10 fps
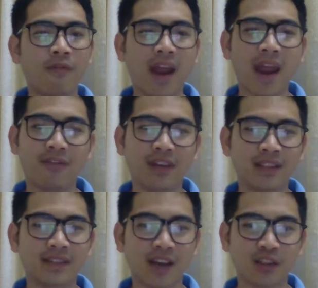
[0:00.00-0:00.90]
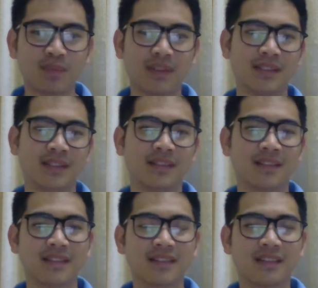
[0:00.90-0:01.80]
every salesperson,
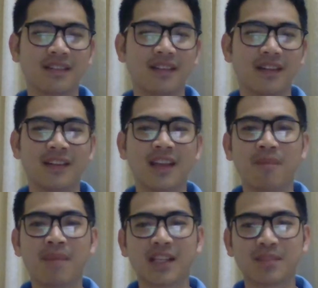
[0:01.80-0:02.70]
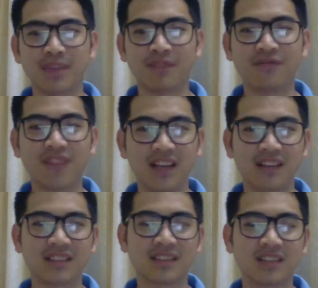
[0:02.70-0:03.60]
there must be
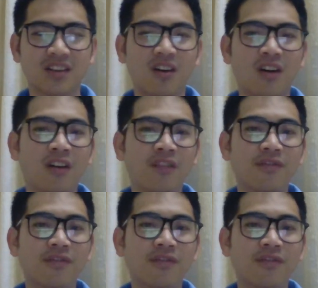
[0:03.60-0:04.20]
figures of